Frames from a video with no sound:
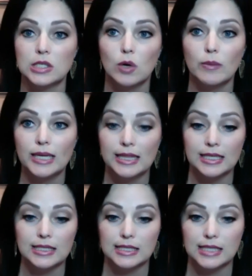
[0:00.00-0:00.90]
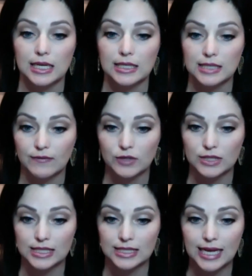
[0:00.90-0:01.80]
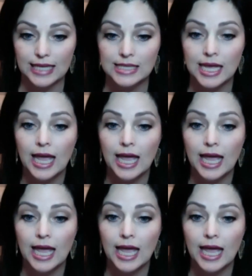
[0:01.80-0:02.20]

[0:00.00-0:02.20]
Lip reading: so many things to set us up for success.